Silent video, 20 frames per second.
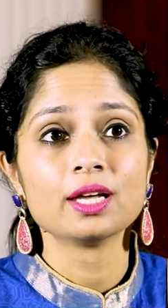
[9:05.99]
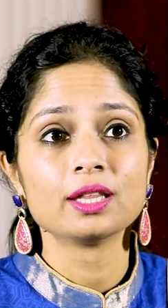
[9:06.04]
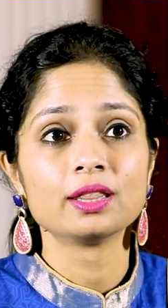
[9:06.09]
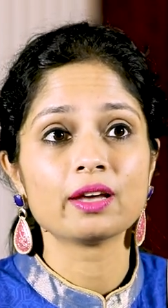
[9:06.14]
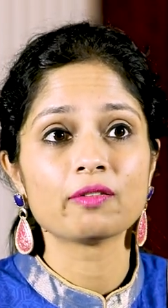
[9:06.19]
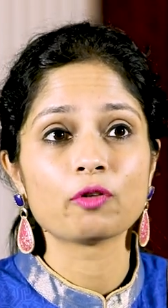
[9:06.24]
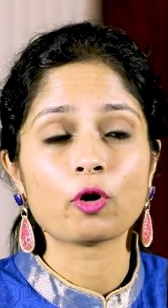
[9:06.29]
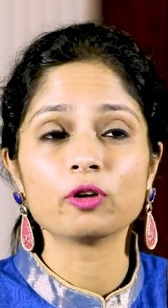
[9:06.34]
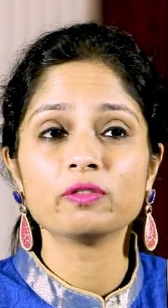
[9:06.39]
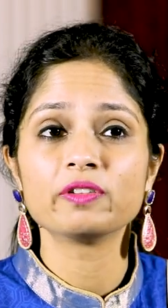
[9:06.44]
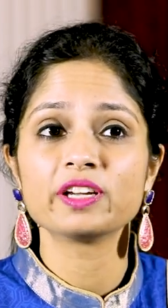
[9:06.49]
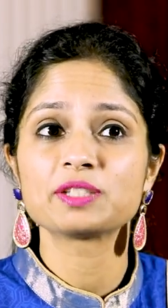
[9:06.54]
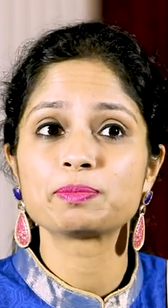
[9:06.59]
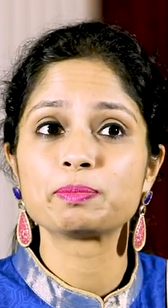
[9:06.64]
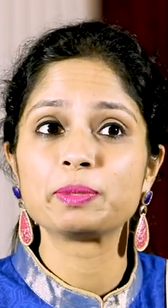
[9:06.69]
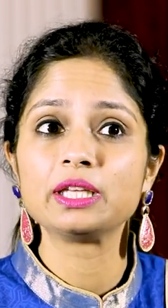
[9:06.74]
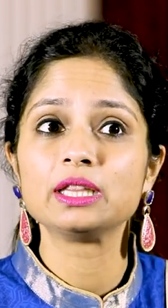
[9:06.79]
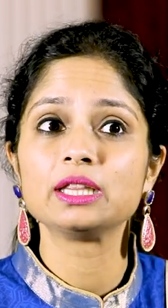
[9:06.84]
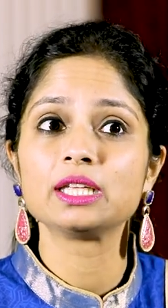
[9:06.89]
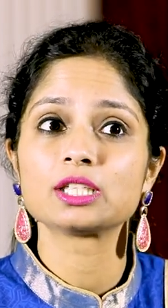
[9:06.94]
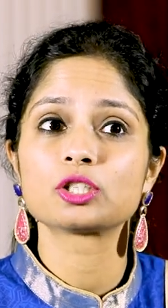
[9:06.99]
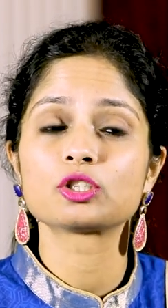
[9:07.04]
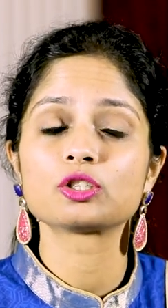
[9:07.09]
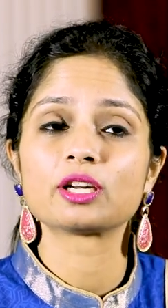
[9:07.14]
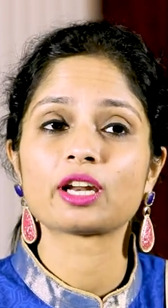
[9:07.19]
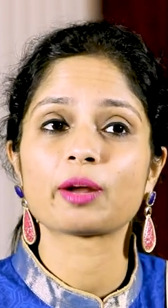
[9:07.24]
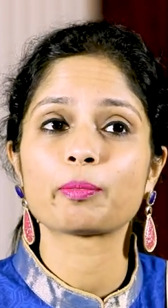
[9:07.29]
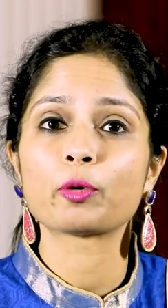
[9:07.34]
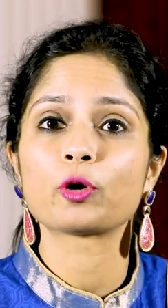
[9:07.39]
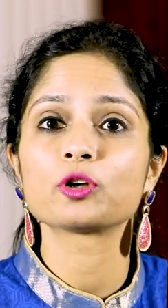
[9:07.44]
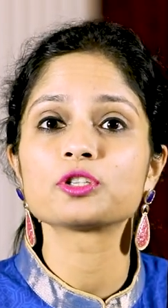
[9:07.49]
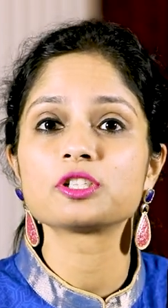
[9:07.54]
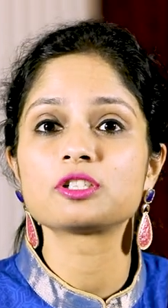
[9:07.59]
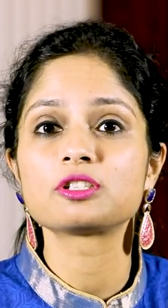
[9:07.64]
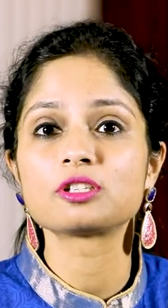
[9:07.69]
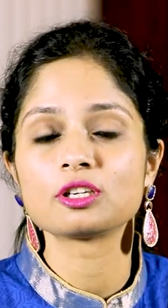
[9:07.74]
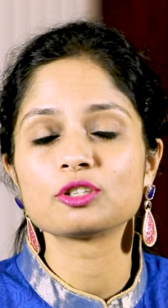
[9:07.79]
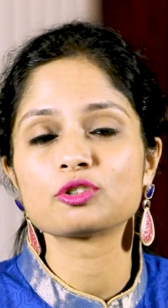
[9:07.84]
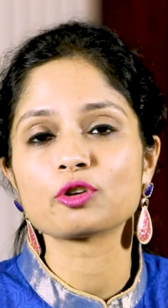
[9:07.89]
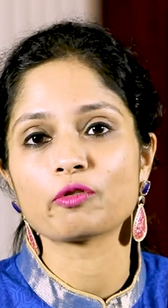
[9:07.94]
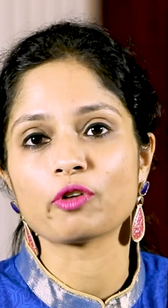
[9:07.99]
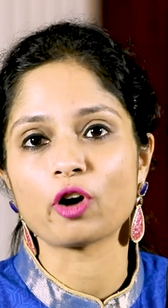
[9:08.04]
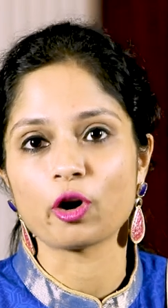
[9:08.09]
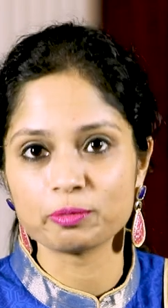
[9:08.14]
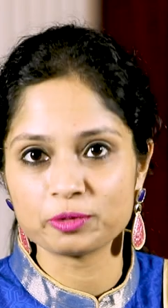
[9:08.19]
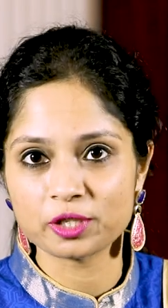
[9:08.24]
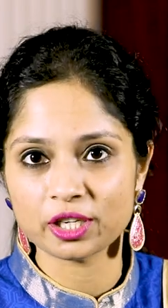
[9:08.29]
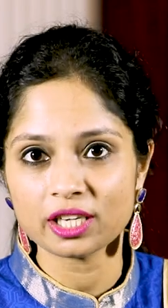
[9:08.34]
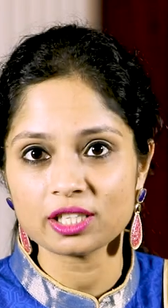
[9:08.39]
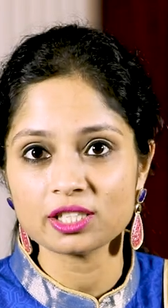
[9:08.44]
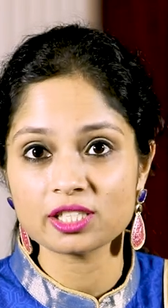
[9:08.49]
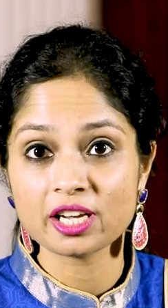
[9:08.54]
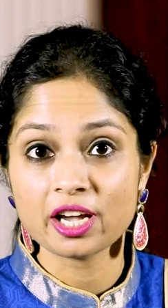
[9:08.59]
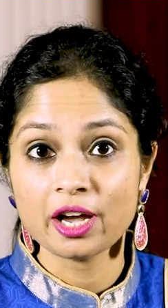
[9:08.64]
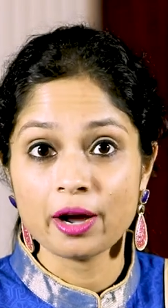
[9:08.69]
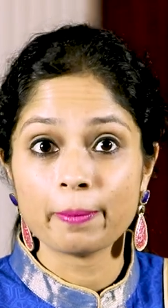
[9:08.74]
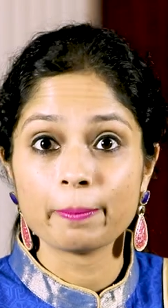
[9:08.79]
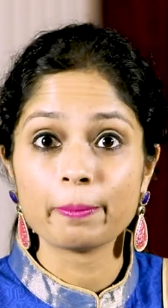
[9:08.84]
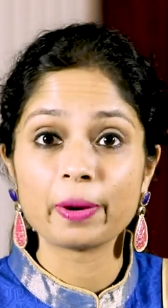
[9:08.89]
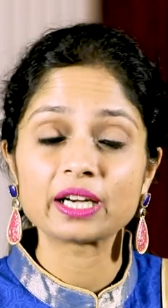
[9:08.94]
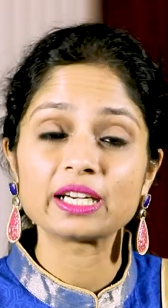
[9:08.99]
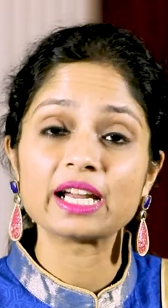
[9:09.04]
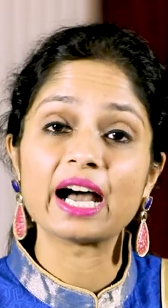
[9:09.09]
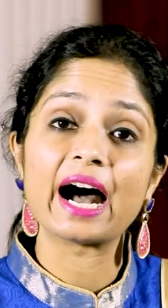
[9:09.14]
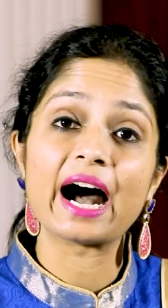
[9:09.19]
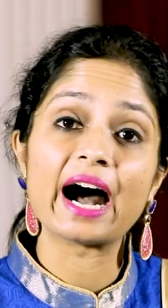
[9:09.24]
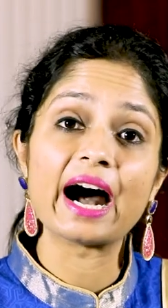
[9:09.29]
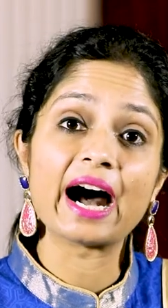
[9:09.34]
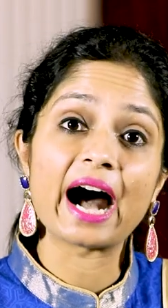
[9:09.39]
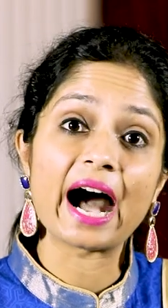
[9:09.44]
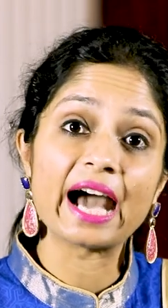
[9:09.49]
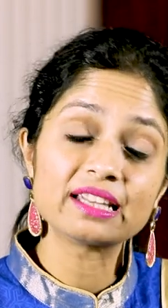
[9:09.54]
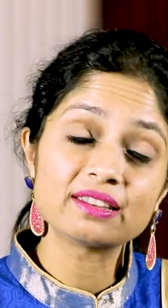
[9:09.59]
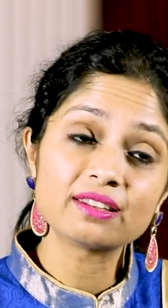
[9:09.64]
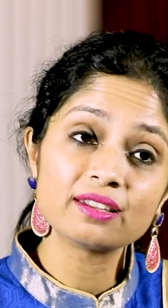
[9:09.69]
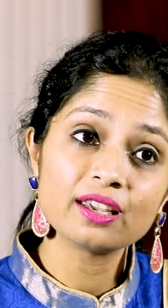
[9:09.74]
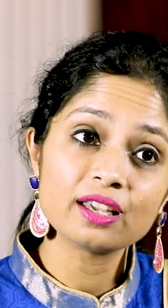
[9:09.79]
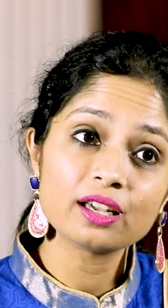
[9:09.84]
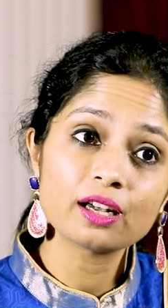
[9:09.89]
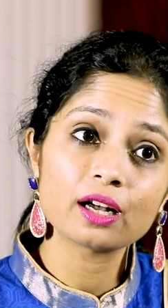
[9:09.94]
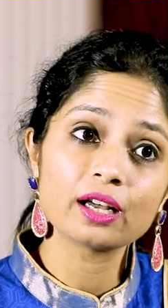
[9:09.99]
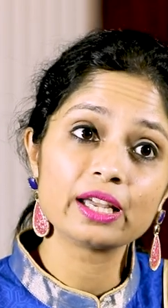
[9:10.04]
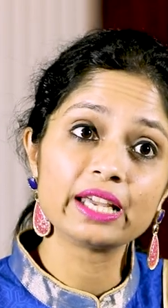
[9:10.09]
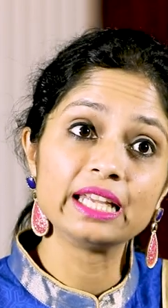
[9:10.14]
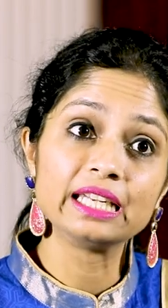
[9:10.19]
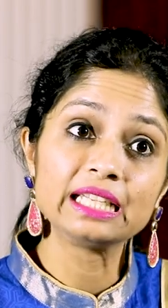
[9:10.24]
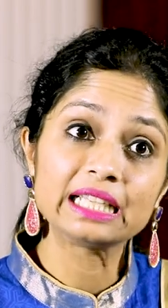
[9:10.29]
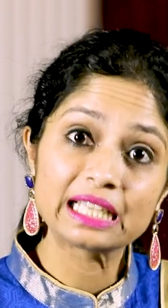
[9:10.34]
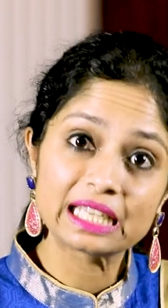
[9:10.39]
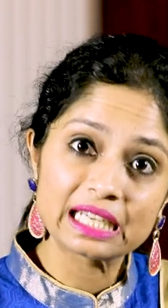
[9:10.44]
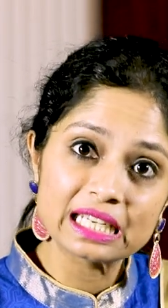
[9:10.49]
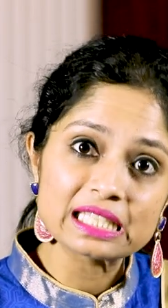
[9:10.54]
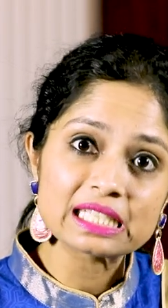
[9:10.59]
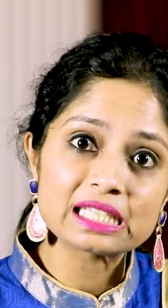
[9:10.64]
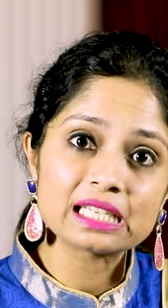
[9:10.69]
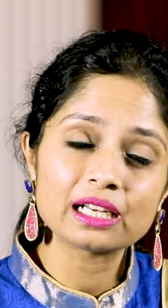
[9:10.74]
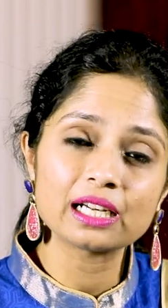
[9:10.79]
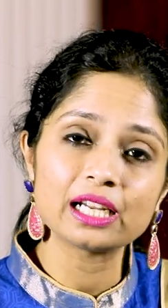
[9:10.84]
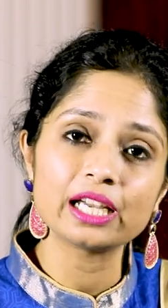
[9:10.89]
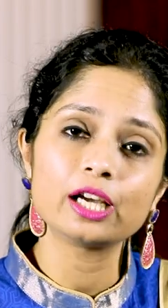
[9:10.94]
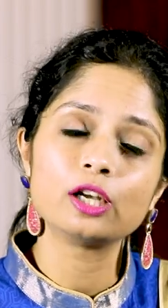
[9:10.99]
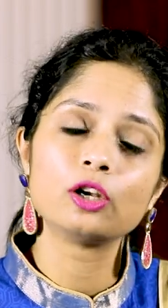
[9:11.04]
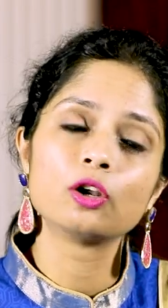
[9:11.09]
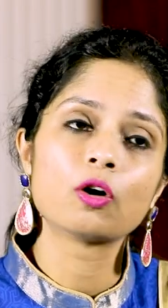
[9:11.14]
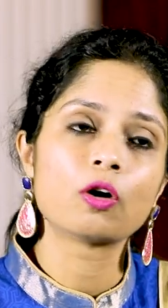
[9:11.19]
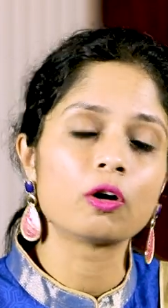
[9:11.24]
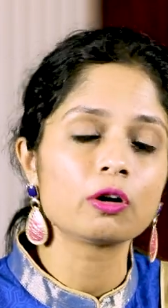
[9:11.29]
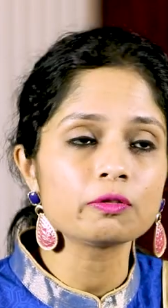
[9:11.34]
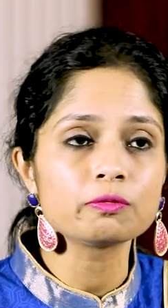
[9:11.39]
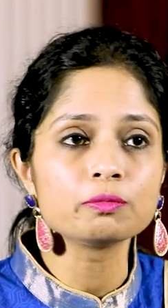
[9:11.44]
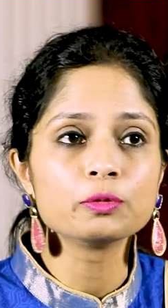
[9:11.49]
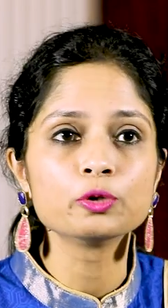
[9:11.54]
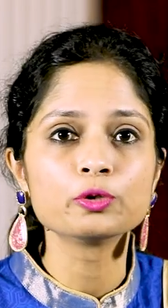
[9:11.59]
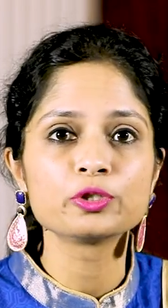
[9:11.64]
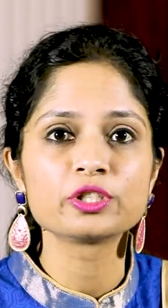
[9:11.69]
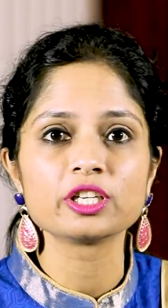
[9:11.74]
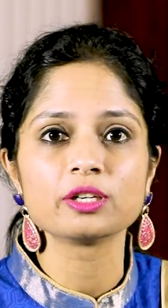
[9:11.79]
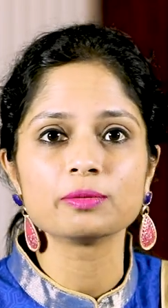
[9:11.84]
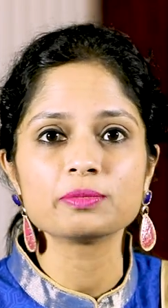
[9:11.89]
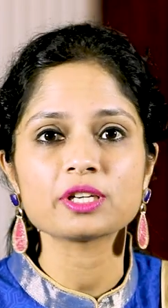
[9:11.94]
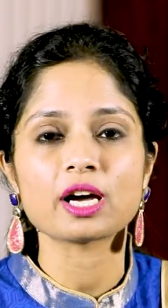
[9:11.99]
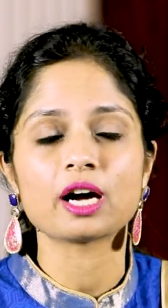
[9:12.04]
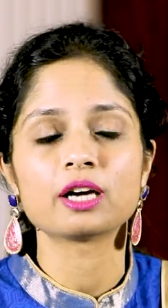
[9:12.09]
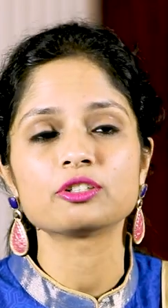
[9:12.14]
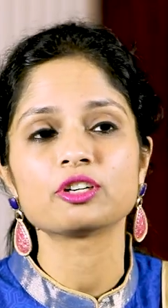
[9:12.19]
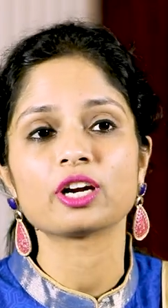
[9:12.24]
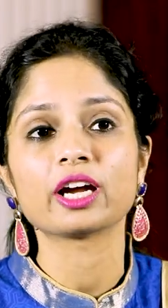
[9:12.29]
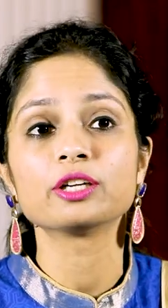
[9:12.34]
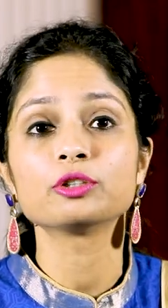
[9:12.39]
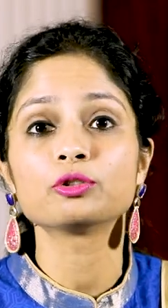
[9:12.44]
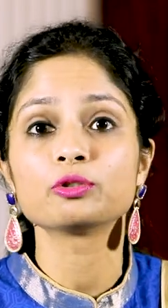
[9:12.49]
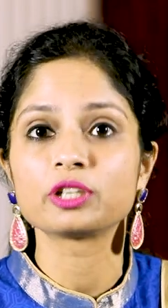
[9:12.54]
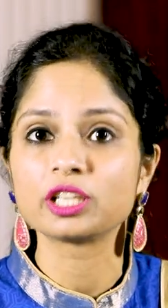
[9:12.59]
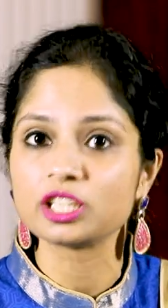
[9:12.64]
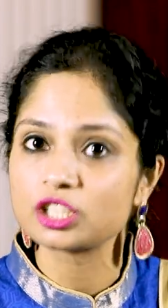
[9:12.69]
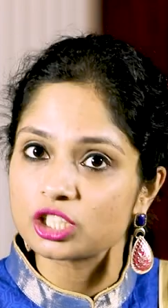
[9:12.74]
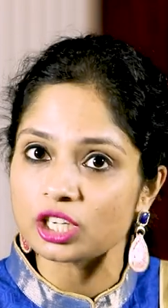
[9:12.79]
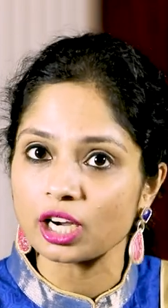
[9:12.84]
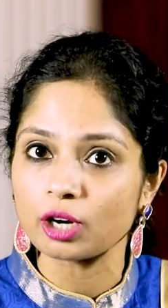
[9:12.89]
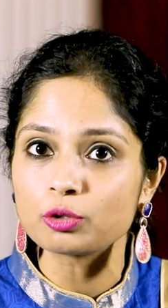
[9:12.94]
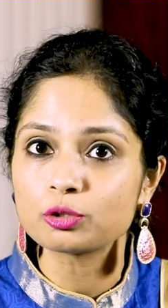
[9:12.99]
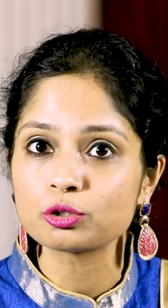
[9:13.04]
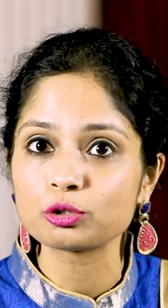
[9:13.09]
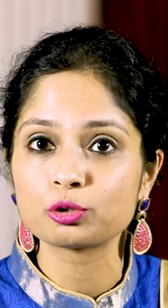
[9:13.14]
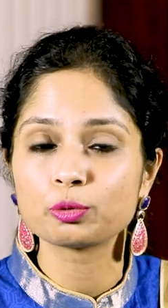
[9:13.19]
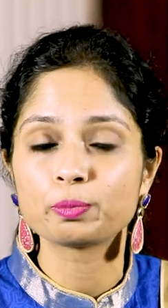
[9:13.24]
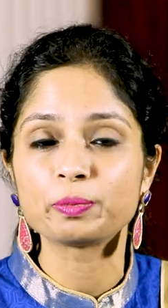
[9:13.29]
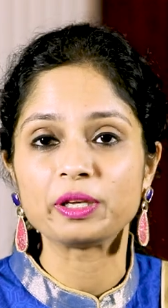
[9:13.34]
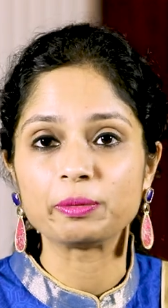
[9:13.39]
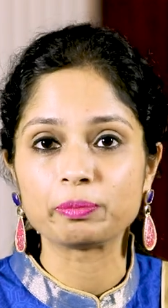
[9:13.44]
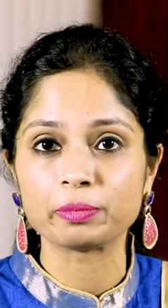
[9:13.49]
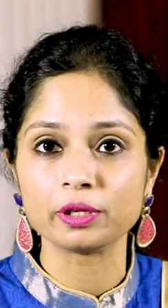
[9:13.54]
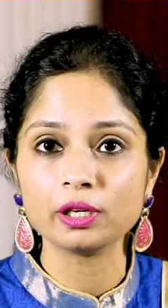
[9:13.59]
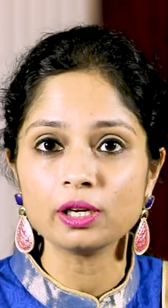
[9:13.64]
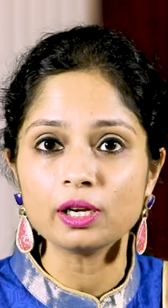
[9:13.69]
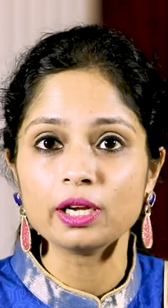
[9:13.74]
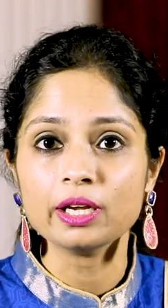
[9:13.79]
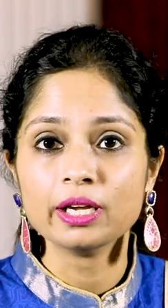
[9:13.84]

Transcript: they've always been these repositories of objects, but I think increasingly a lot of museums are trying to reach out to people